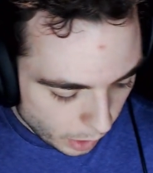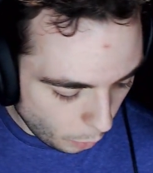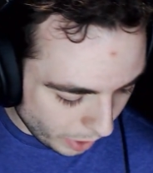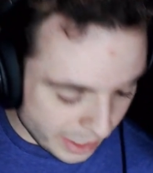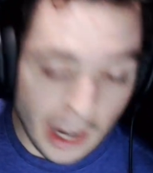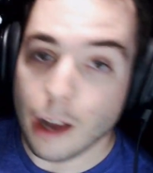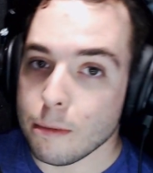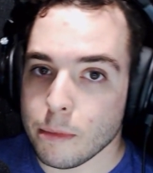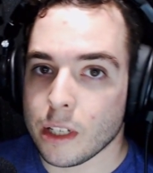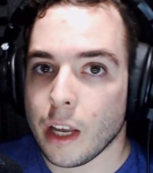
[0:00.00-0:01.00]
What
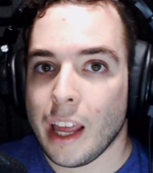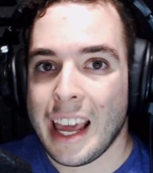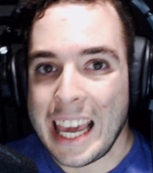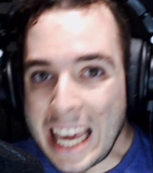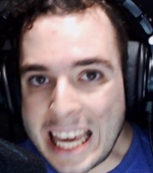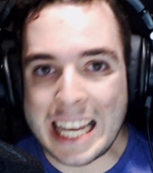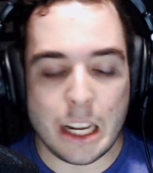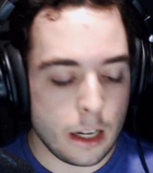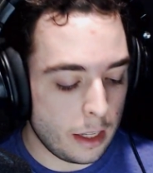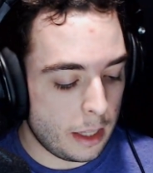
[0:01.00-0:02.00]
comes
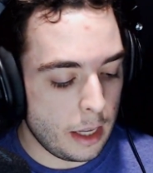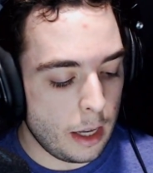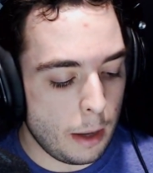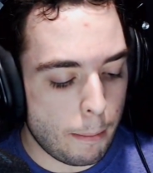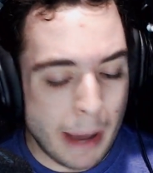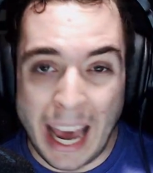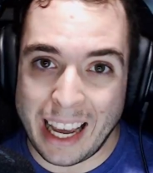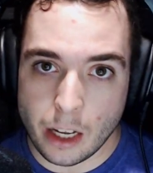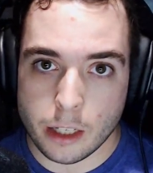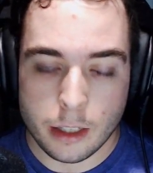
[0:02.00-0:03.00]
in the
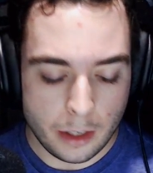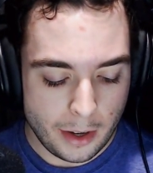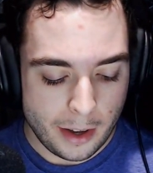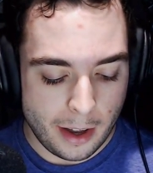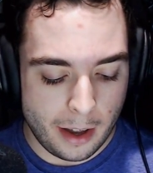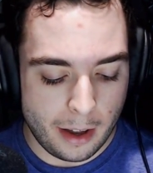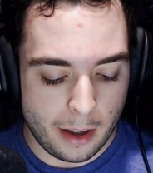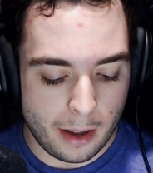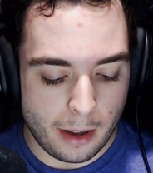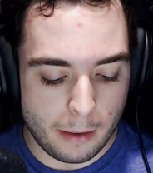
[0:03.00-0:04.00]
packet,
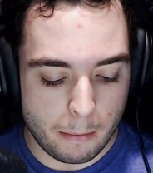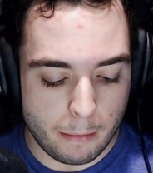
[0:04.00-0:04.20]
it